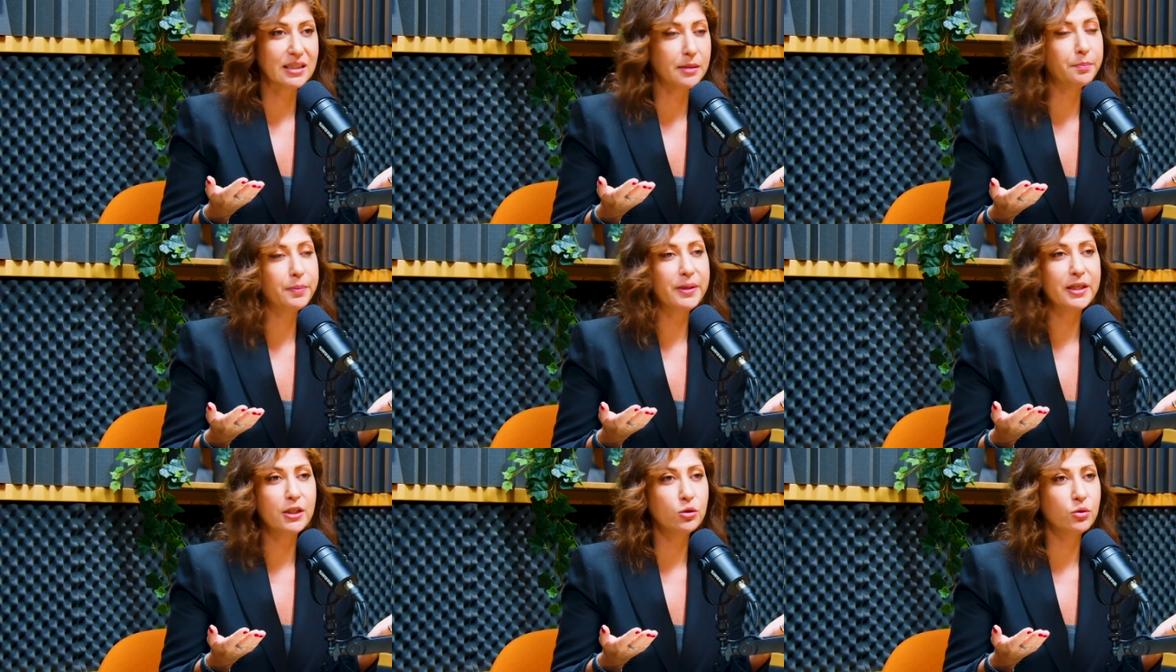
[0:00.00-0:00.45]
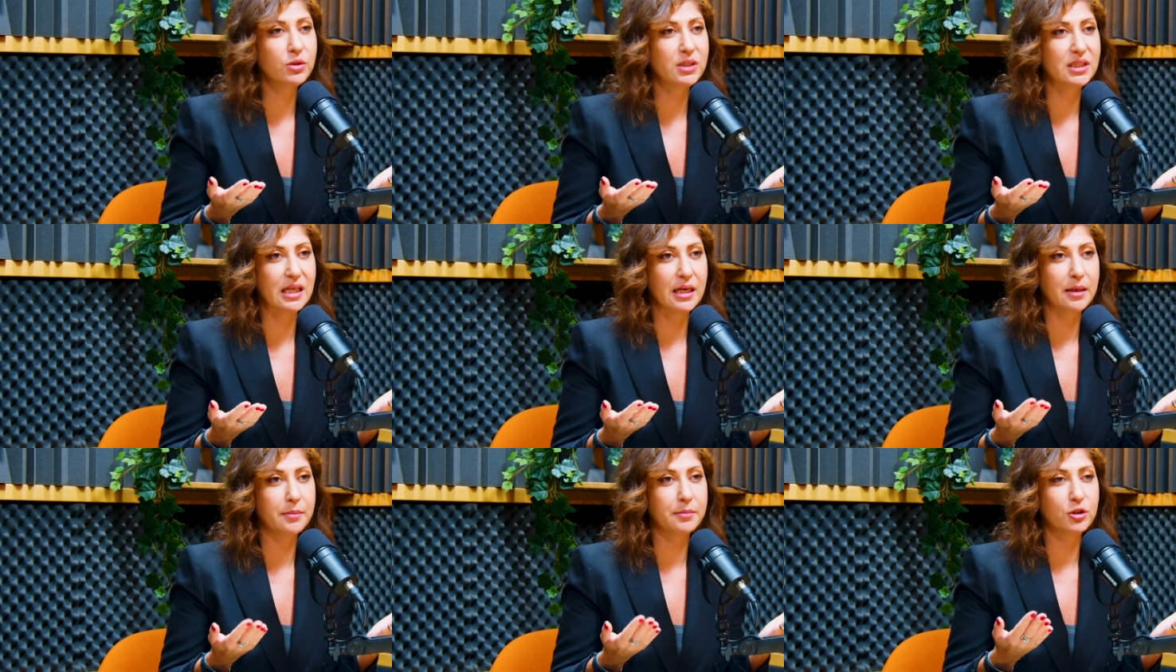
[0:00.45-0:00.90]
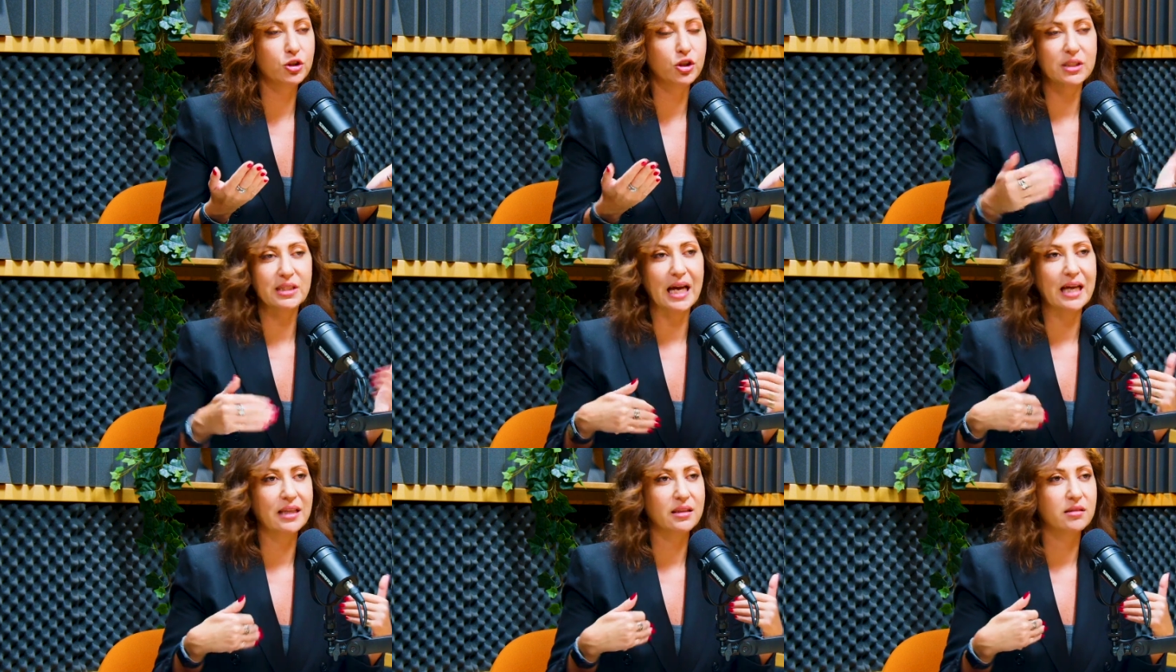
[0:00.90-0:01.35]
simply use the
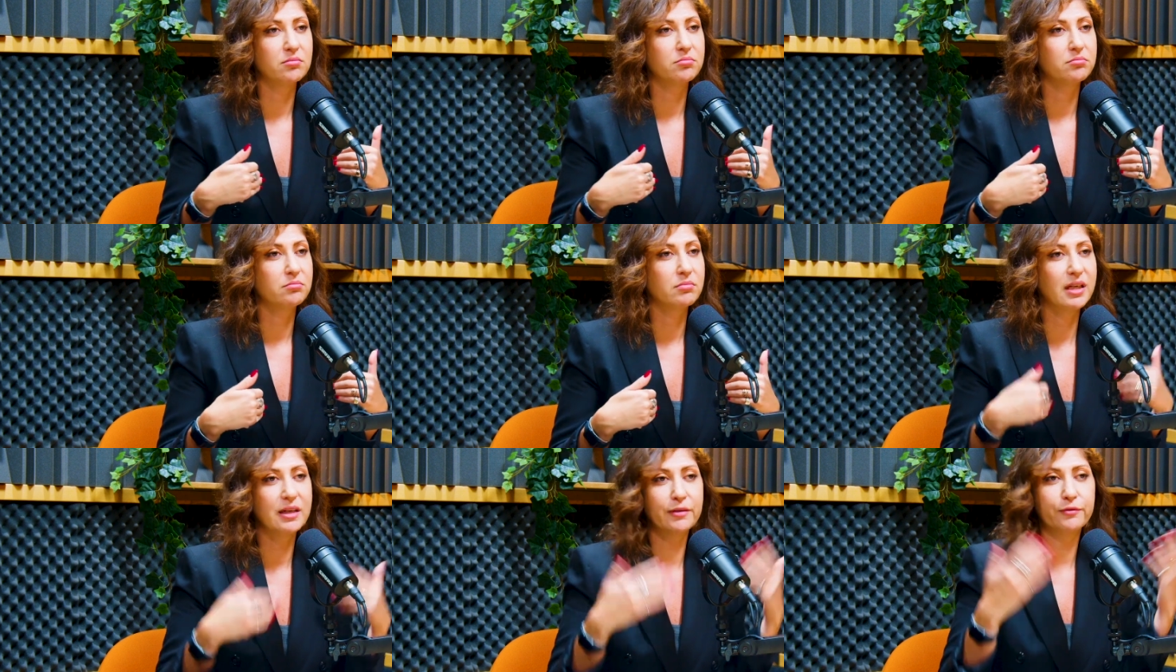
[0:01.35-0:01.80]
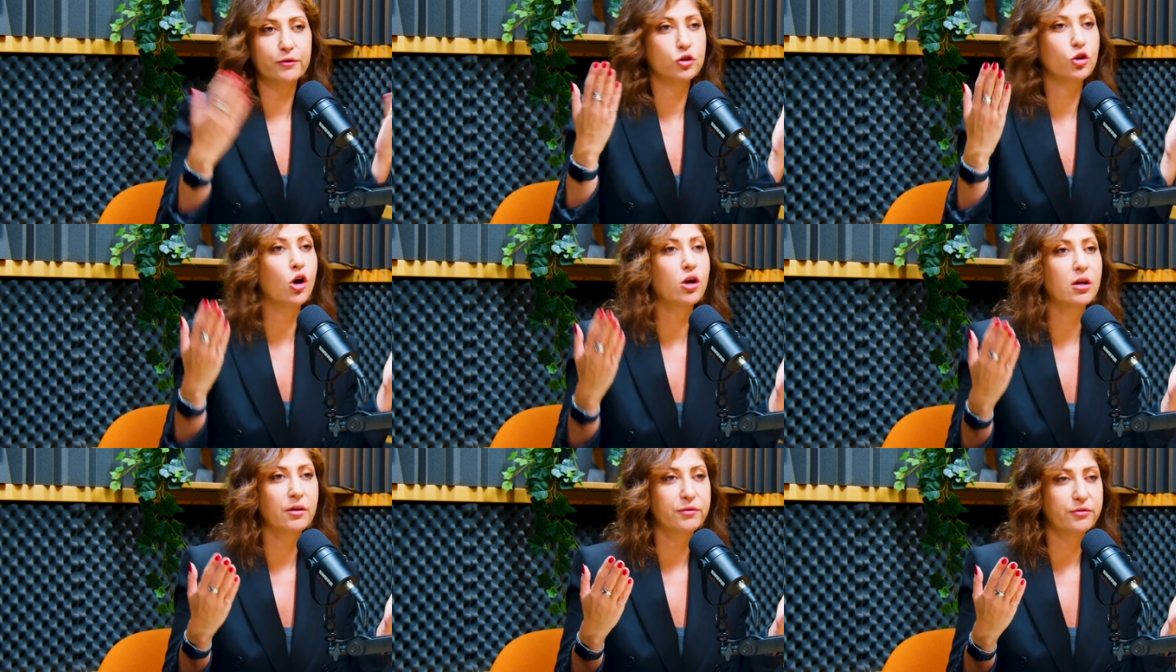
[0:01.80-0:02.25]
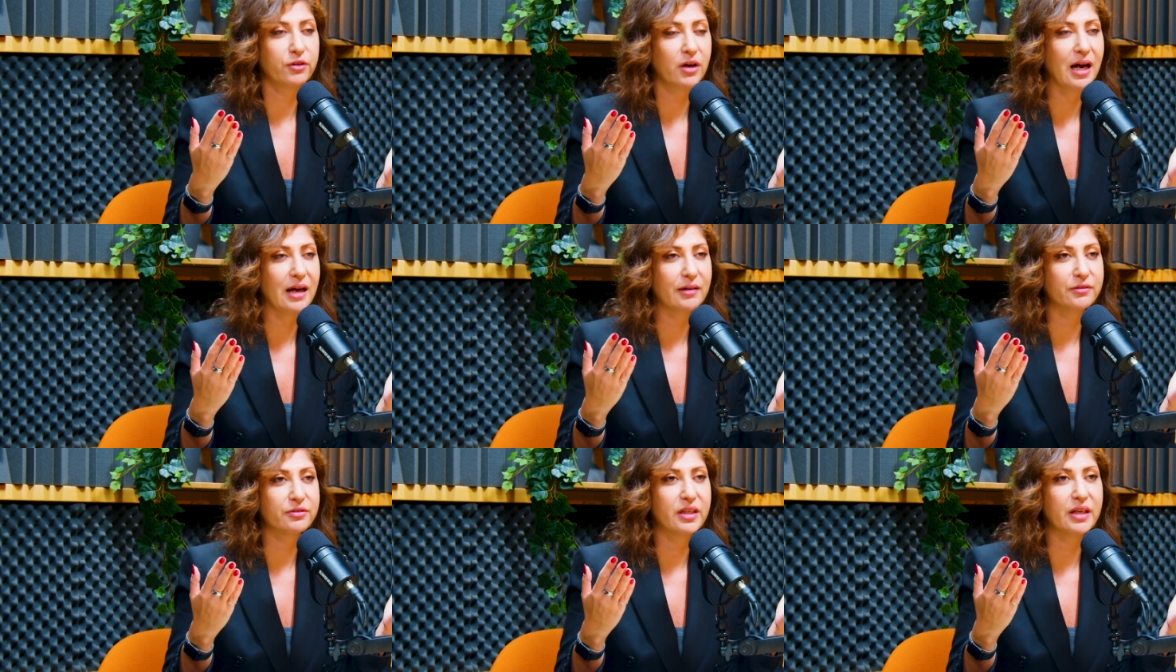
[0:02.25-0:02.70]
images that their photographer
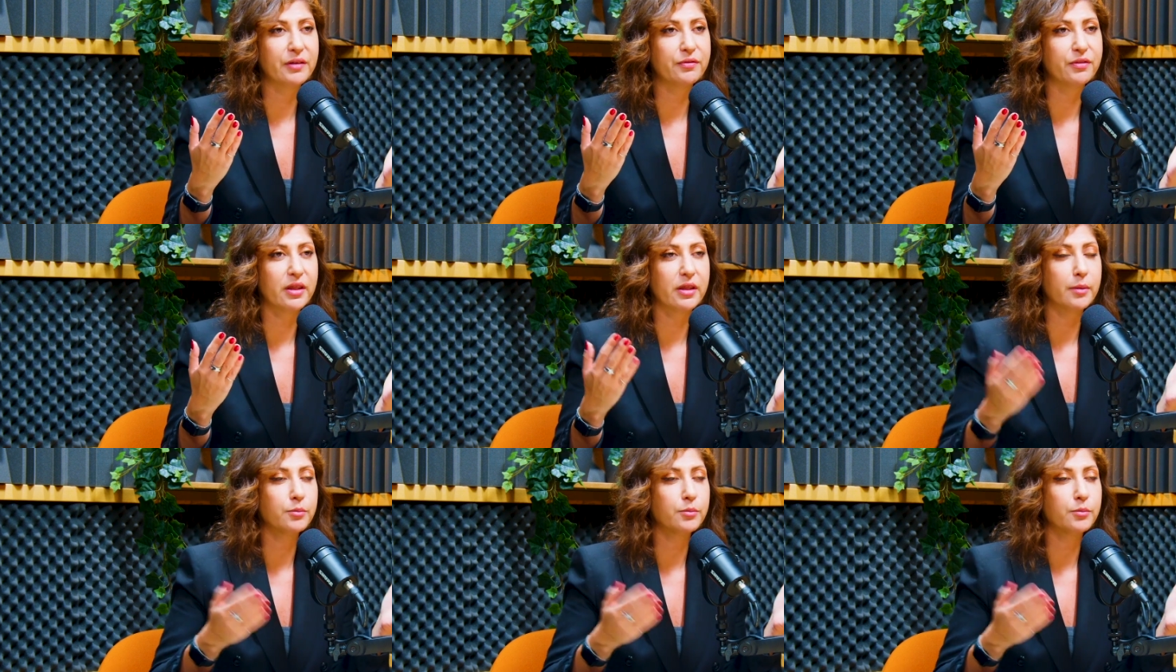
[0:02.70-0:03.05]
have given